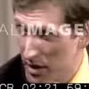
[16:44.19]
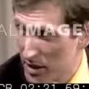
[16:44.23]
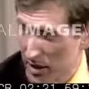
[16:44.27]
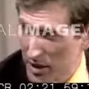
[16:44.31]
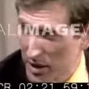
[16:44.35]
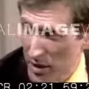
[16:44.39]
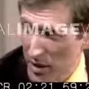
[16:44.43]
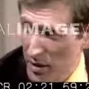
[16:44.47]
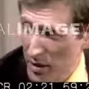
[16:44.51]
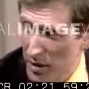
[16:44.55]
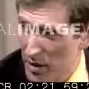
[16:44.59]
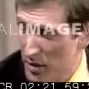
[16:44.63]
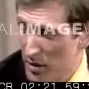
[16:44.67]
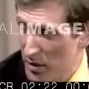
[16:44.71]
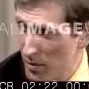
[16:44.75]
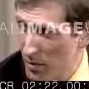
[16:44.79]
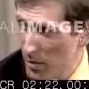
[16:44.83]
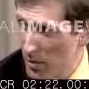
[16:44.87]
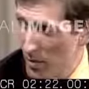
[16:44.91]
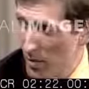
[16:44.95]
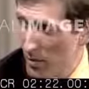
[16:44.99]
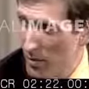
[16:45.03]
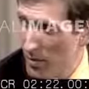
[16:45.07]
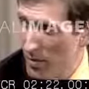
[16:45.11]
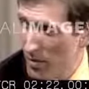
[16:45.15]
So you don't really
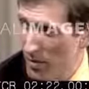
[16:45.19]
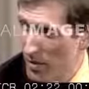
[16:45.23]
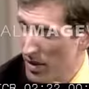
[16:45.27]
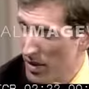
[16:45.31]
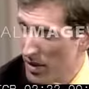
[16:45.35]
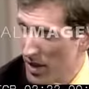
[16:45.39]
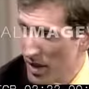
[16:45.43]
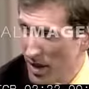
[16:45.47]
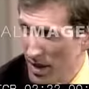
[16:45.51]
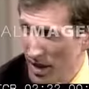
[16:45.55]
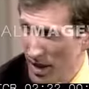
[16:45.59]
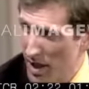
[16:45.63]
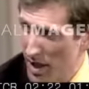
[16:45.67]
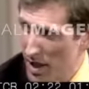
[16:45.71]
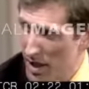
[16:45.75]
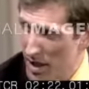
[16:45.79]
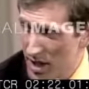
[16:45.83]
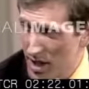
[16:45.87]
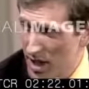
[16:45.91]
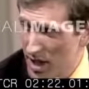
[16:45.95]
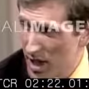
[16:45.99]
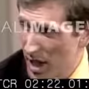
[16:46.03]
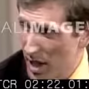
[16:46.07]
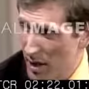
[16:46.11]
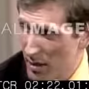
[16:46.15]
know where they came from? They
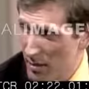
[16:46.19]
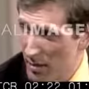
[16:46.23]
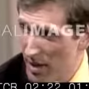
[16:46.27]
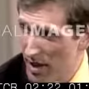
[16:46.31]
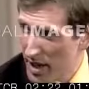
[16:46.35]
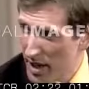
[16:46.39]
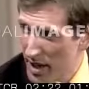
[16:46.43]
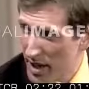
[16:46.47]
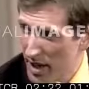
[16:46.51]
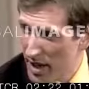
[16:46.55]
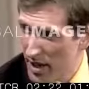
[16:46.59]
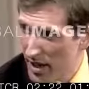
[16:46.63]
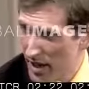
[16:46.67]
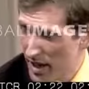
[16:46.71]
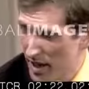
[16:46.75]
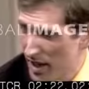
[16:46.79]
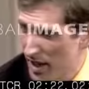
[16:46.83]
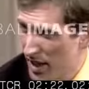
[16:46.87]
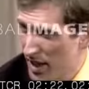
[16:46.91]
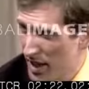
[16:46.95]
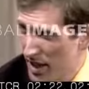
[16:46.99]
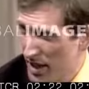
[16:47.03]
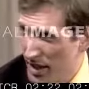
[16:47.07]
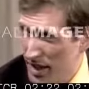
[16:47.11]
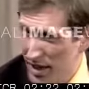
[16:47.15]
just come, yeah.
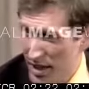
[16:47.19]
Yeah.